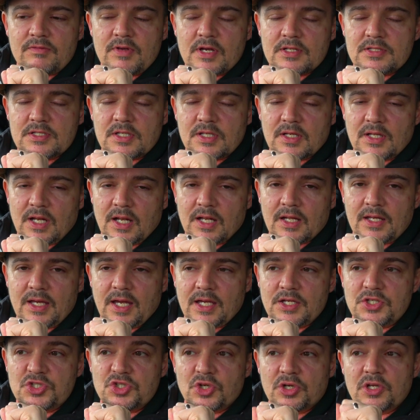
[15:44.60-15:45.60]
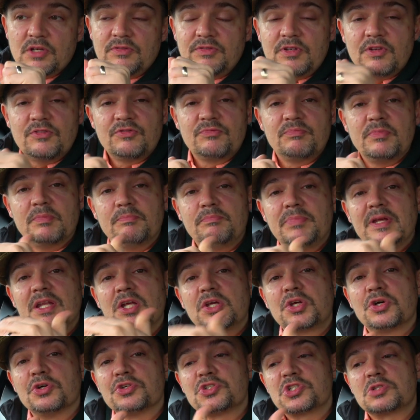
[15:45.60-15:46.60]
getting an allocation. If you've been
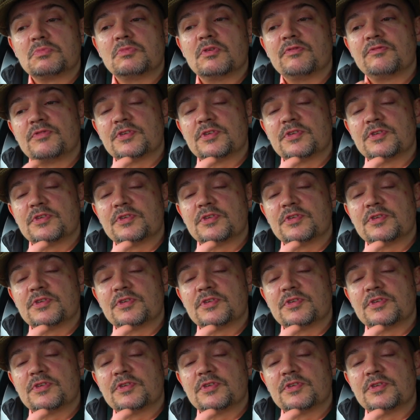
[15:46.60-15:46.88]
a customer